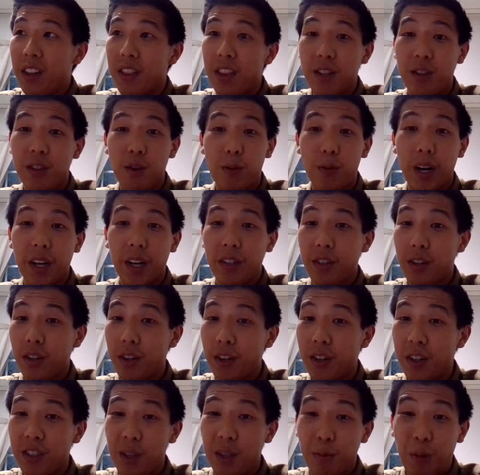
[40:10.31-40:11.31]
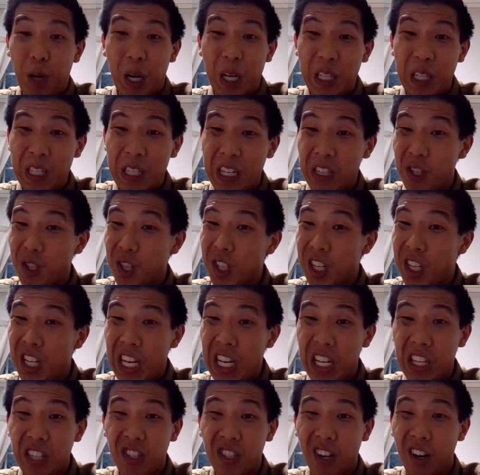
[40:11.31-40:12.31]
the director's, the president's, or the
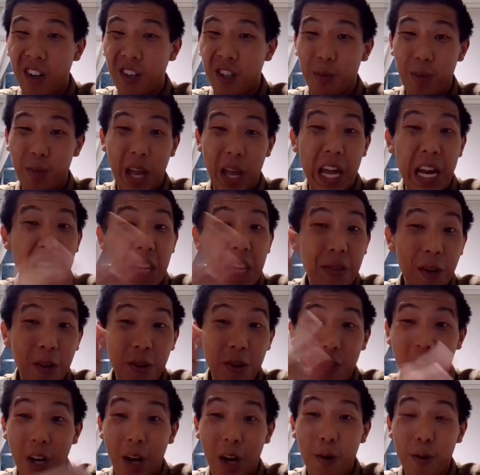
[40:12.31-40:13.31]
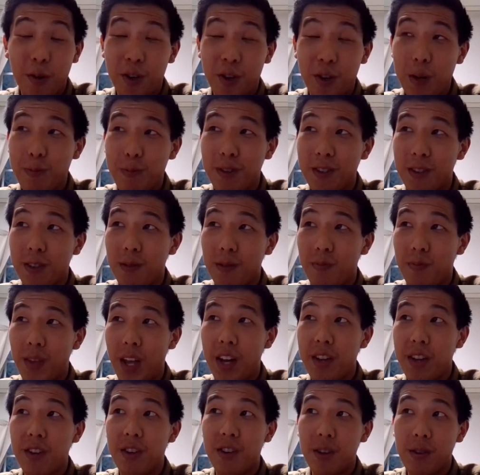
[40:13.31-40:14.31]
dean's scholarship, any of those scholarships,
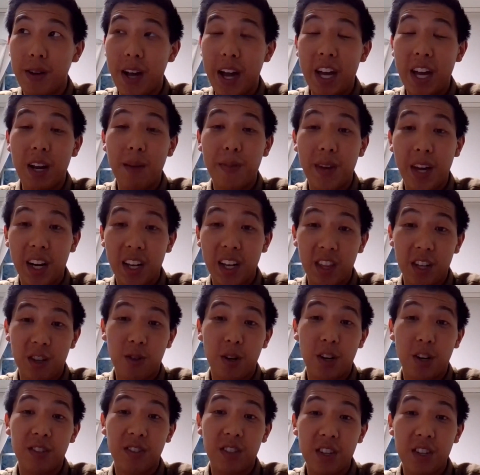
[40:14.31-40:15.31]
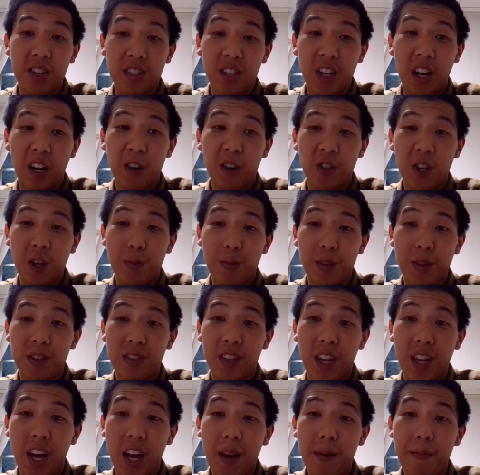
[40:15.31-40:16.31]
and you do end up getting the trustee scholarship
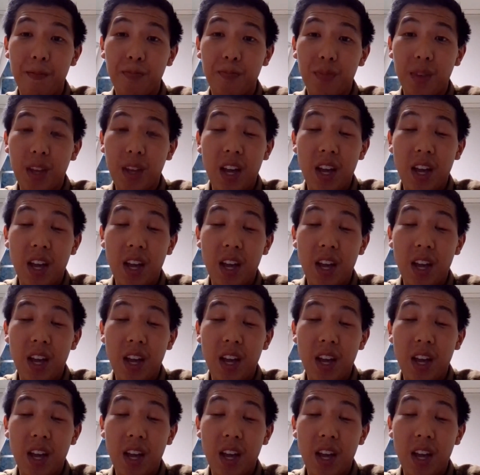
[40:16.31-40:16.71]
instead,